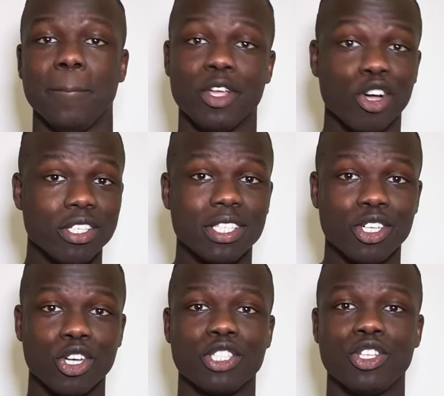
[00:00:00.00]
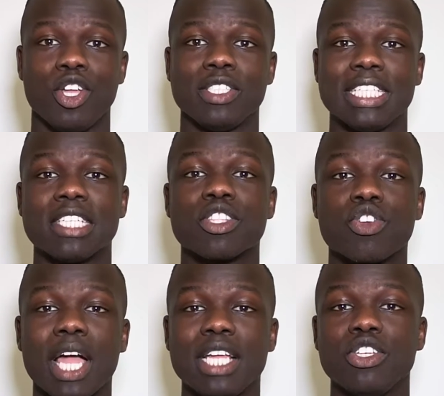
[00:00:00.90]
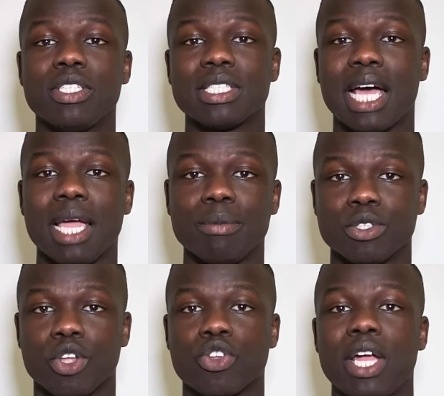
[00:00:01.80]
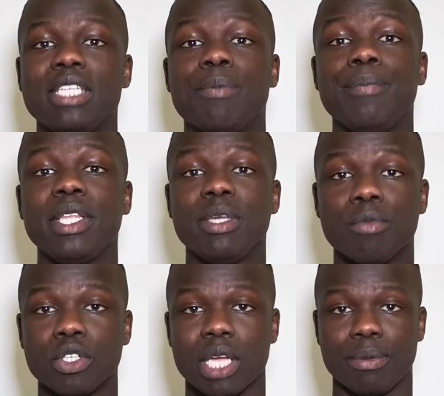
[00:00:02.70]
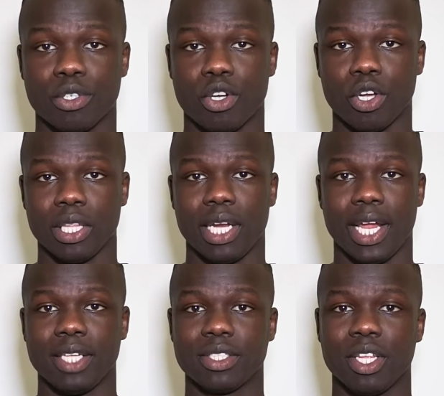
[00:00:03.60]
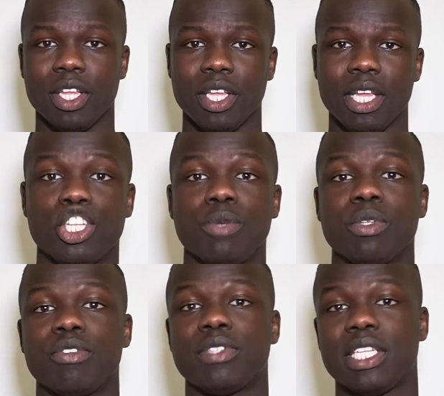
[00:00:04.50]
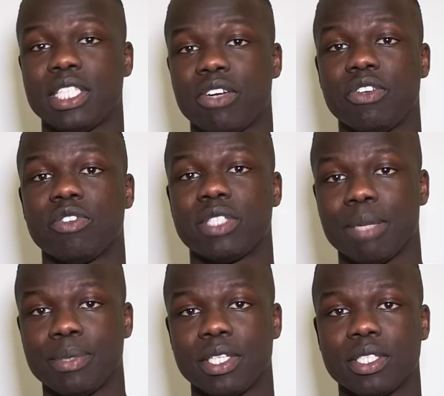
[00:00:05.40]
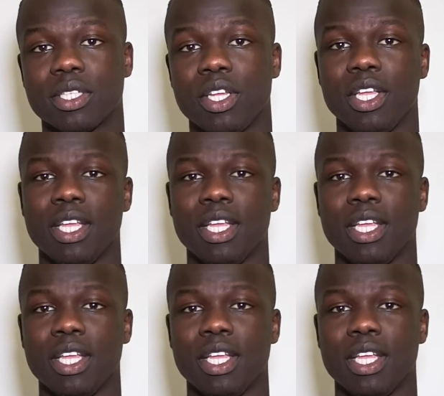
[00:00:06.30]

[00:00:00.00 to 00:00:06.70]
because the dog's nose is 300 times or 300 million more times stronger than ours in terms of sensory receptors,